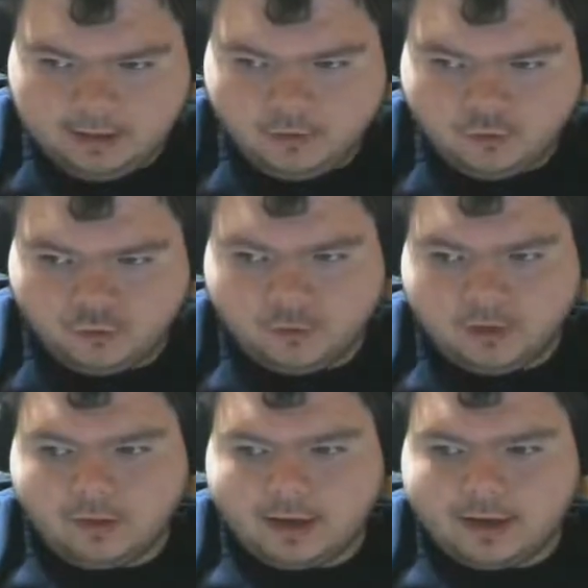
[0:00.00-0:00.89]

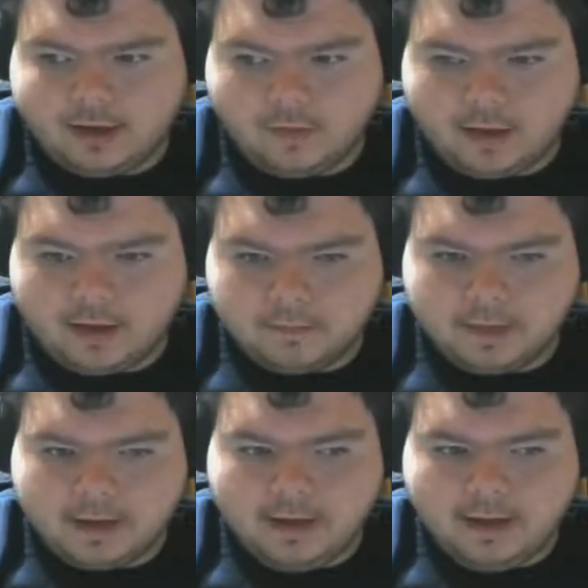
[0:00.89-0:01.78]
shortest end of the
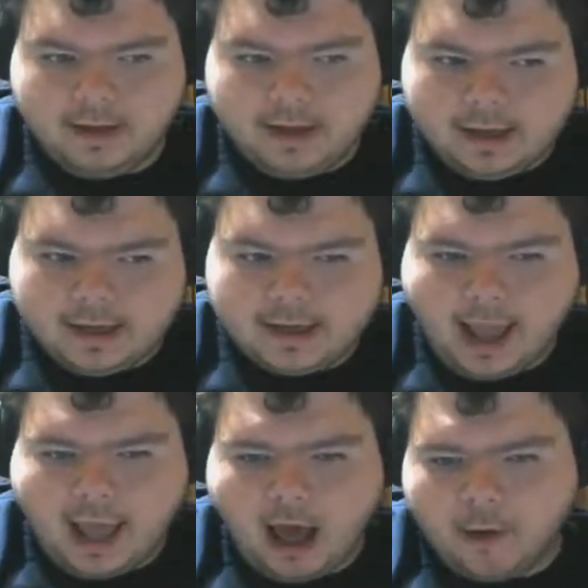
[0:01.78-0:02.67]

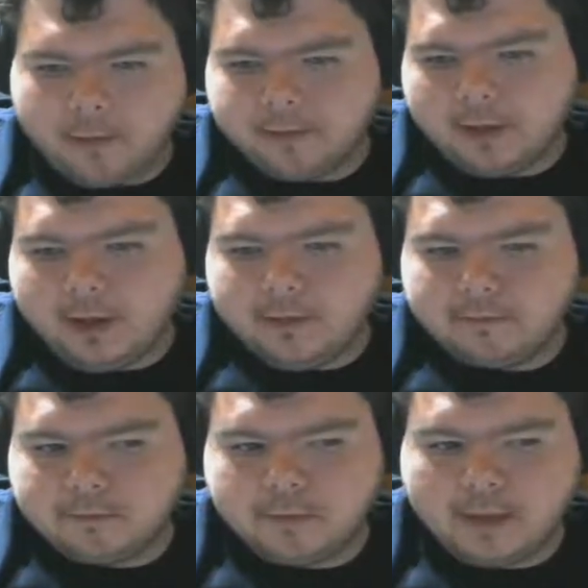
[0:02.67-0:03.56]
how it really
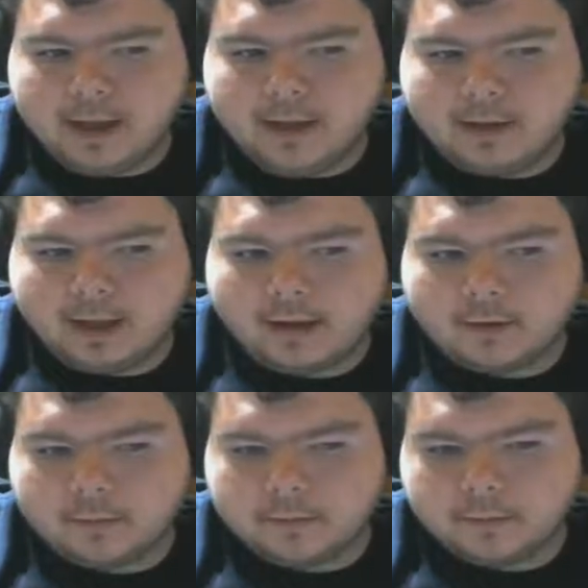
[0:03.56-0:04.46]
in like
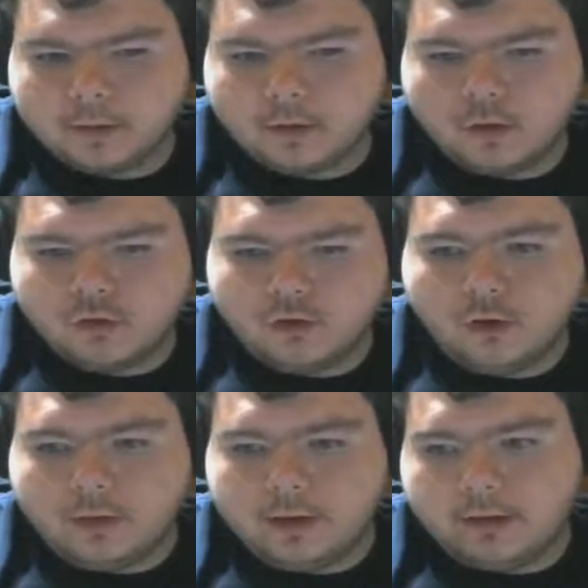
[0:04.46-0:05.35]
do
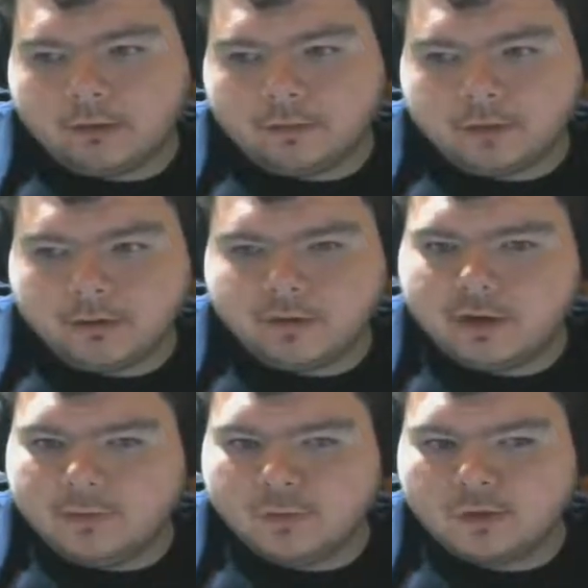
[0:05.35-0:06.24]
it is in Resident
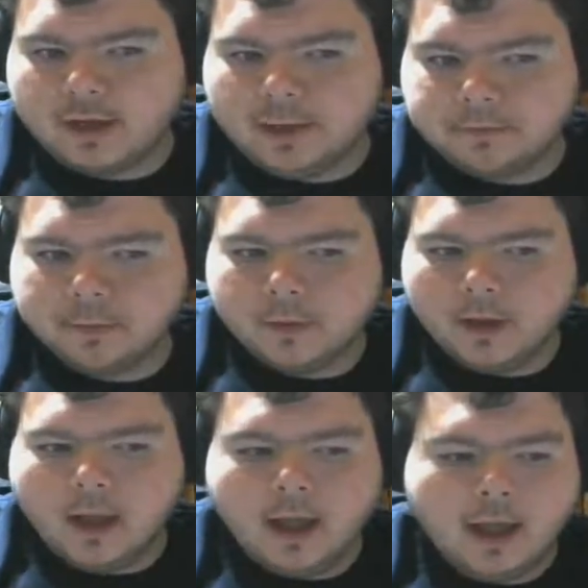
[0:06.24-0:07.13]
Evil 10
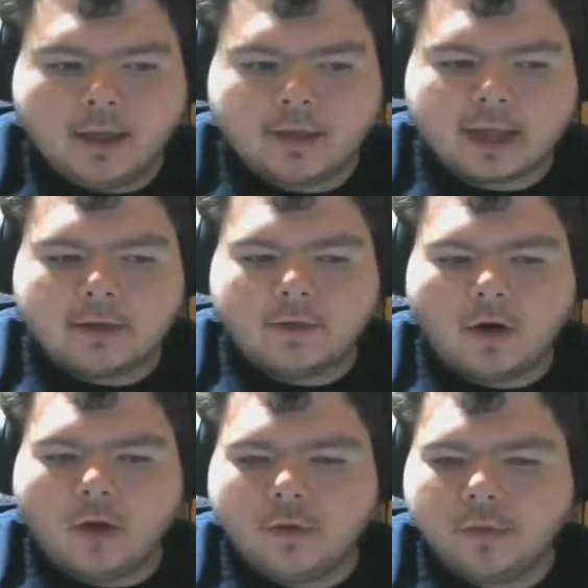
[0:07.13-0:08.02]
as that of
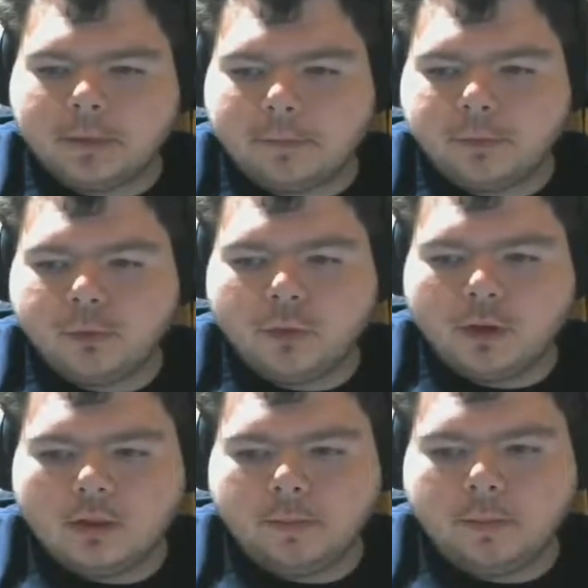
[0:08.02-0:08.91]
all those people you
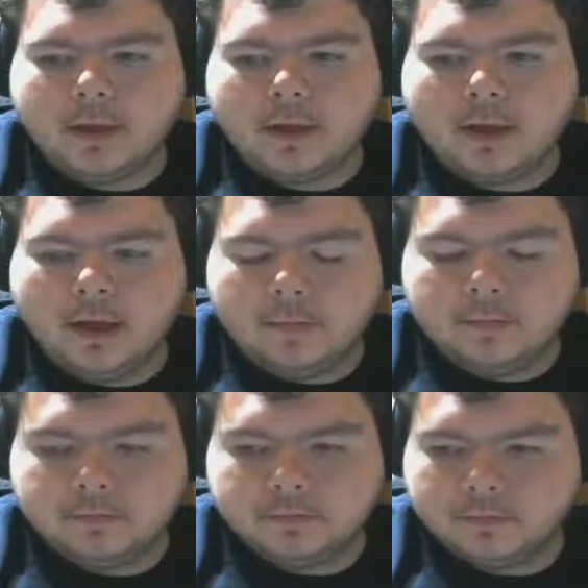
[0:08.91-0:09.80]
get to pick
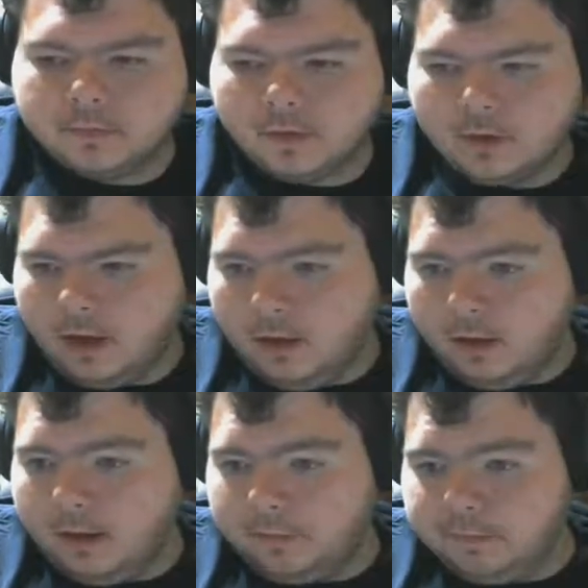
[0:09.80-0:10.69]

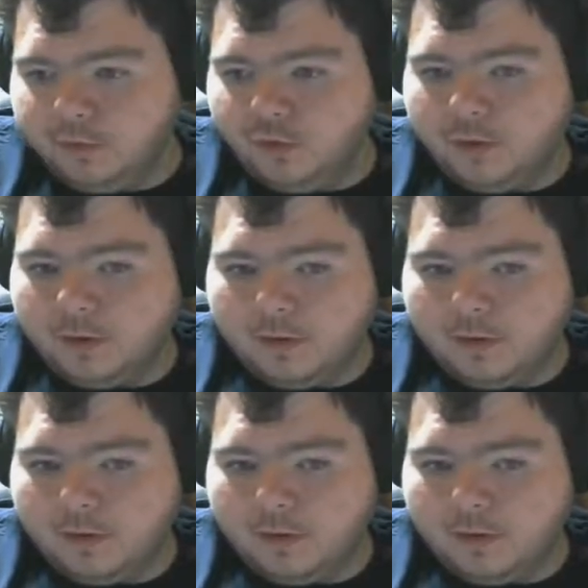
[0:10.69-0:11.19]
up to